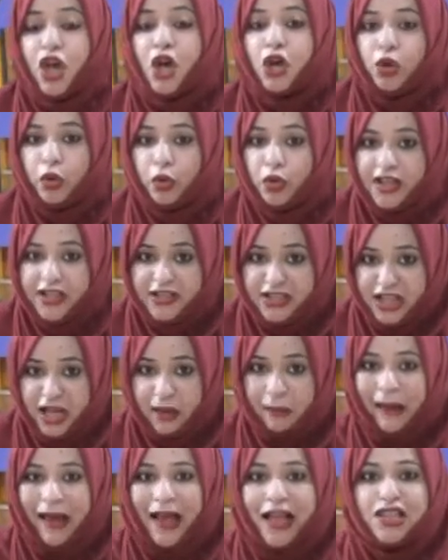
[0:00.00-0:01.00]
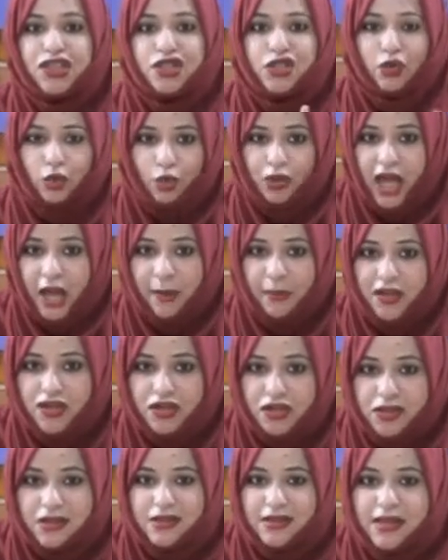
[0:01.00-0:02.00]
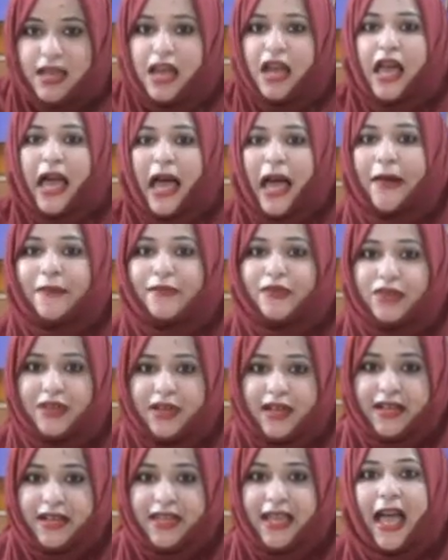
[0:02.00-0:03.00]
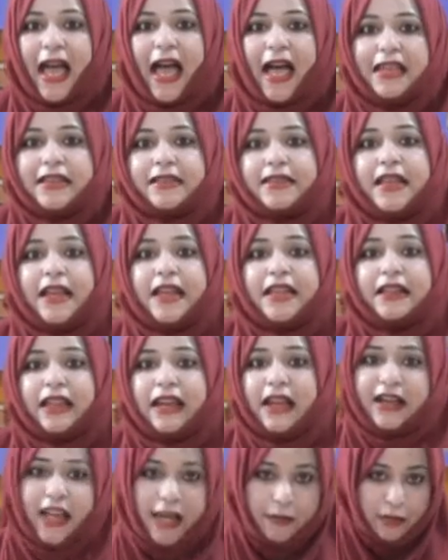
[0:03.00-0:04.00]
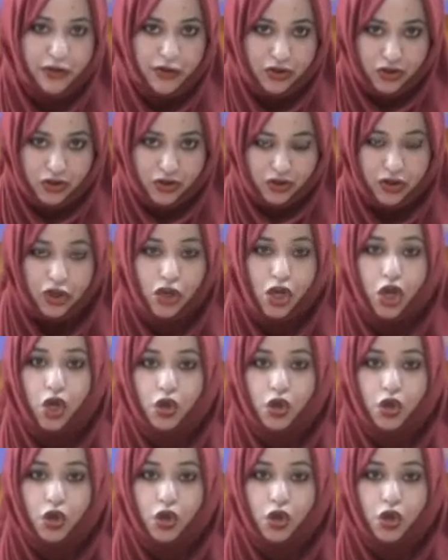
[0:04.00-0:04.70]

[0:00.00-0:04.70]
2D shape has 2 dimensions and 3D has 3 dimensions.